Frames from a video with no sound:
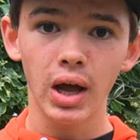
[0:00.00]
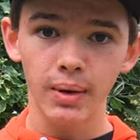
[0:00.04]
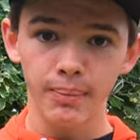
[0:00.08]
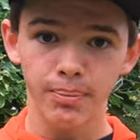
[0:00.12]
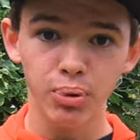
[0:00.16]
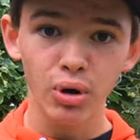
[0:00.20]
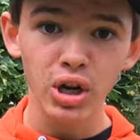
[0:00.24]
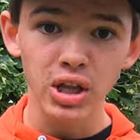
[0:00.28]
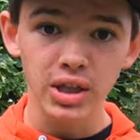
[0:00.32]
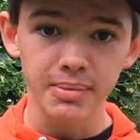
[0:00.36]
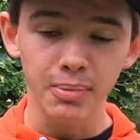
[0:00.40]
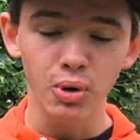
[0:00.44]

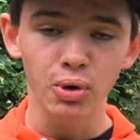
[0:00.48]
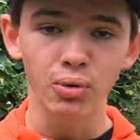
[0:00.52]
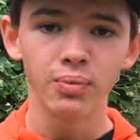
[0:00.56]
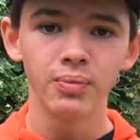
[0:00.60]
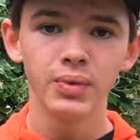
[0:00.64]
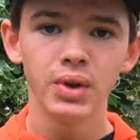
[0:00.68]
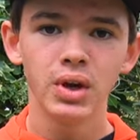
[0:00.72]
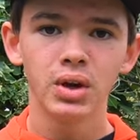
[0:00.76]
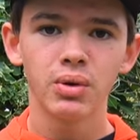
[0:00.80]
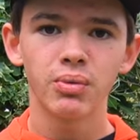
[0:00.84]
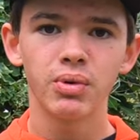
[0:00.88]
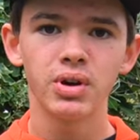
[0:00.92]
breathable,
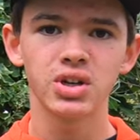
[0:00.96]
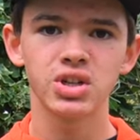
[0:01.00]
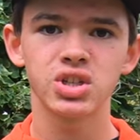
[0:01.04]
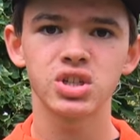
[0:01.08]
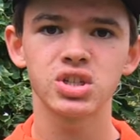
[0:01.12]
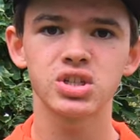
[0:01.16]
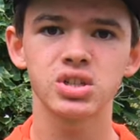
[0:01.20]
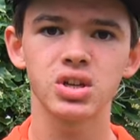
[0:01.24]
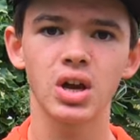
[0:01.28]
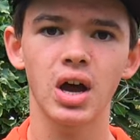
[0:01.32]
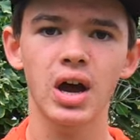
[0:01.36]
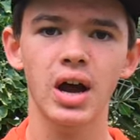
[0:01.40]
which
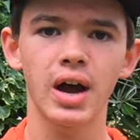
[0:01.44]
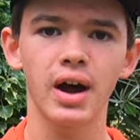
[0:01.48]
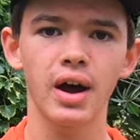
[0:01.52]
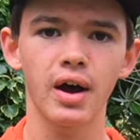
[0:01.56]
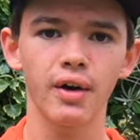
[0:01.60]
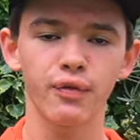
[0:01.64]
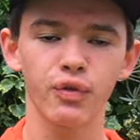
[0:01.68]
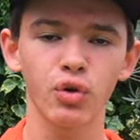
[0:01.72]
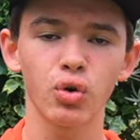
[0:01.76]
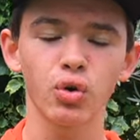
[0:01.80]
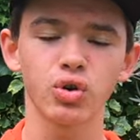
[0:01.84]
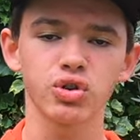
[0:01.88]
is
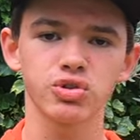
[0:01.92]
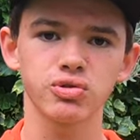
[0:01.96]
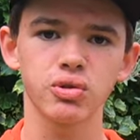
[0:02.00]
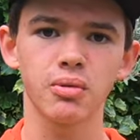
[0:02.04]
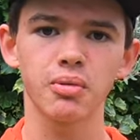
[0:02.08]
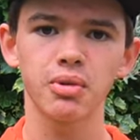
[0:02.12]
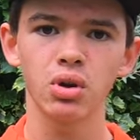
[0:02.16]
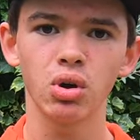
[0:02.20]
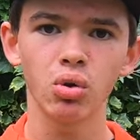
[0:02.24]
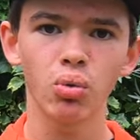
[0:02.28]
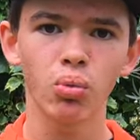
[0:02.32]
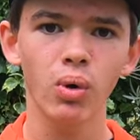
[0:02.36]
of course
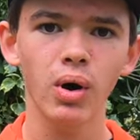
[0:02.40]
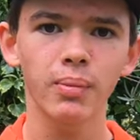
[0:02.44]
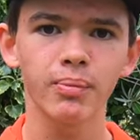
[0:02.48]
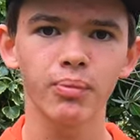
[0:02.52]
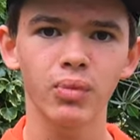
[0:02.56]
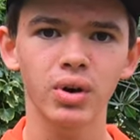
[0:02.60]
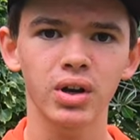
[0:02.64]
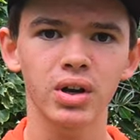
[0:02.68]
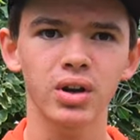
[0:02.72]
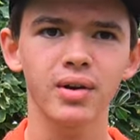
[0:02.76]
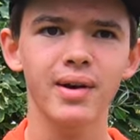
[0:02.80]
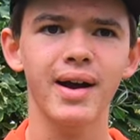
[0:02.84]
what you'll want
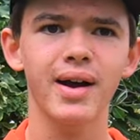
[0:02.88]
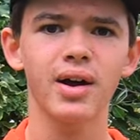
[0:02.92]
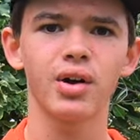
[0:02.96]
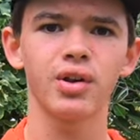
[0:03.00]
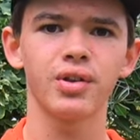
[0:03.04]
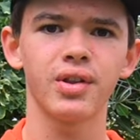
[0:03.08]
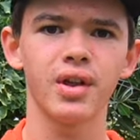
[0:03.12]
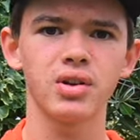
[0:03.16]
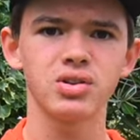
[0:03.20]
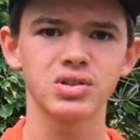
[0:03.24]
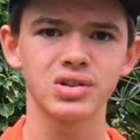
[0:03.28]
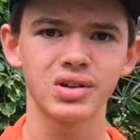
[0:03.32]
when you're out
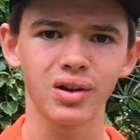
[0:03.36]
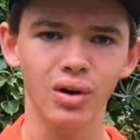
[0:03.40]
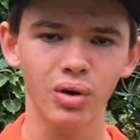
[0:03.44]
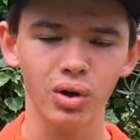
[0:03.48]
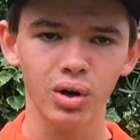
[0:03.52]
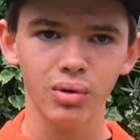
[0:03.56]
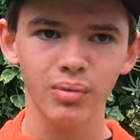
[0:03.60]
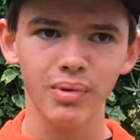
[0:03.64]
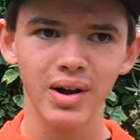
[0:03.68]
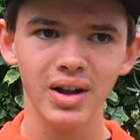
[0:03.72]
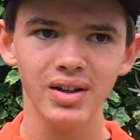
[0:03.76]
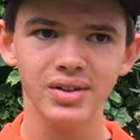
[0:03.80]
on those
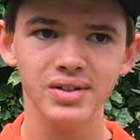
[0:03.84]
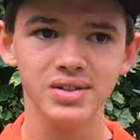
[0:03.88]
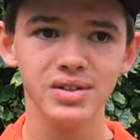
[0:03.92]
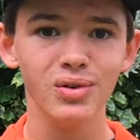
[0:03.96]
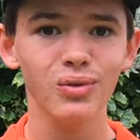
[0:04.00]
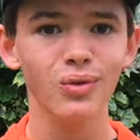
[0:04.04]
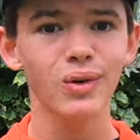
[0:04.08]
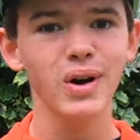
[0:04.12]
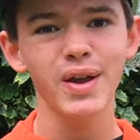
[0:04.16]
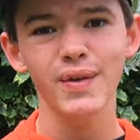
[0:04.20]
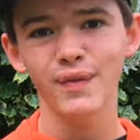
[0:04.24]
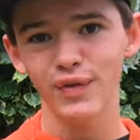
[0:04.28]
longer runs
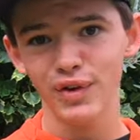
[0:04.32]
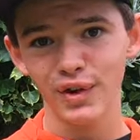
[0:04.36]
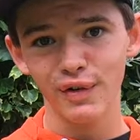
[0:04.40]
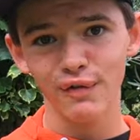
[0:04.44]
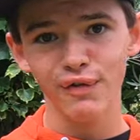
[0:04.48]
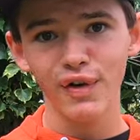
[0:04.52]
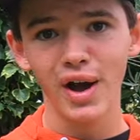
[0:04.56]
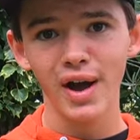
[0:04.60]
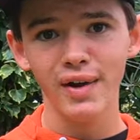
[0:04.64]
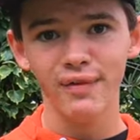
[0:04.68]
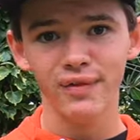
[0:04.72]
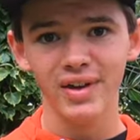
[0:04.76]
or even your
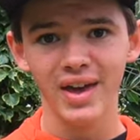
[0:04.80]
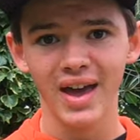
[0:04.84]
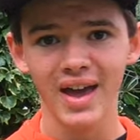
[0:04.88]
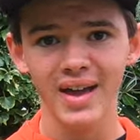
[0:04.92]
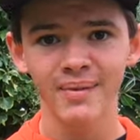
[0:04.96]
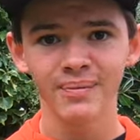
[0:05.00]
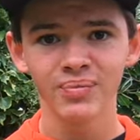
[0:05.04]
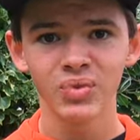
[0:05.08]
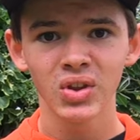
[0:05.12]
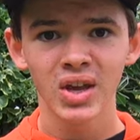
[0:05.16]
5K.